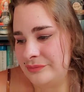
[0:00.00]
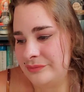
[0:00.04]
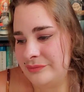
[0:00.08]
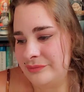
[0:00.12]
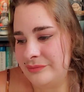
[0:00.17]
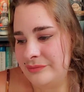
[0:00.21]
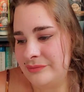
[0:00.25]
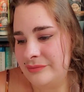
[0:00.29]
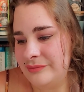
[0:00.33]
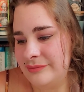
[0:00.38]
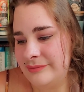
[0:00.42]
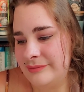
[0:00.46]

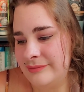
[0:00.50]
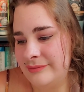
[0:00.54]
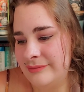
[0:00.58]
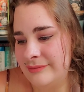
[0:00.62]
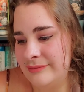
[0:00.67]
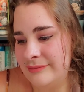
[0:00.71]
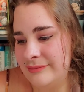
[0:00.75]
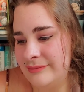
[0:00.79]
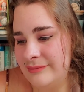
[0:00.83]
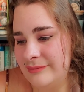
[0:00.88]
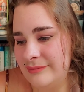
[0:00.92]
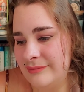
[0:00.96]

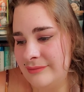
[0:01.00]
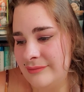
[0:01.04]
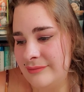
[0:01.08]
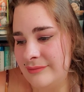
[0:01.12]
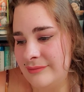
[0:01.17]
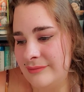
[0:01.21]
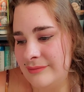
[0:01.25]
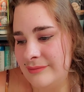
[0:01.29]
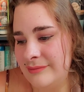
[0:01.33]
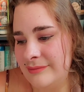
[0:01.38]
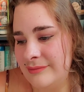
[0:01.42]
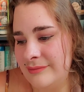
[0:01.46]

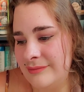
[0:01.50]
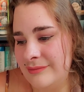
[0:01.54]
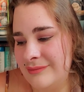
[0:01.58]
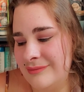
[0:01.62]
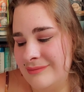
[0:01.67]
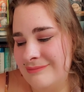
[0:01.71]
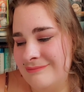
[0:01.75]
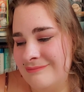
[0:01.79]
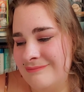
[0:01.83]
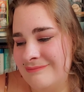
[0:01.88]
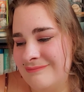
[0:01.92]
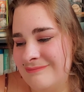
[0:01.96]

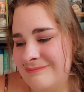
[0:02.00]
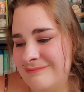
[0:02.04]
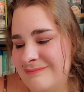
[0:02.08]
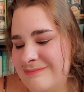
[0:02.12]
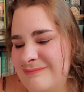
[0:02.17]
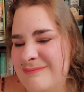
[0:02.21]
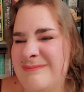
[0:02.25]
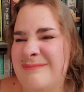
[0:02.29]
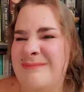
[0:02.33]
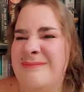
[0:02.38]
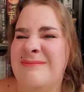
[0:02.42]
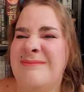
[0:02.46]

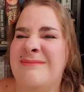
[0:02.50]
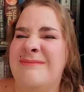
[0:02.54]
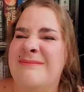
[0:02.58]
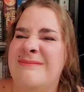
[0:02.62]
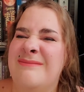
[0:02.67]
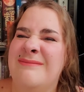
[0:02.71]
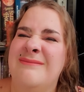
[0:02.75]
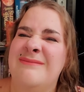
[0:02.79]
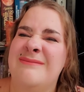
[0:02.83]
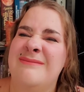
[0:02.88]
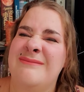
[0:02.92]
(silence)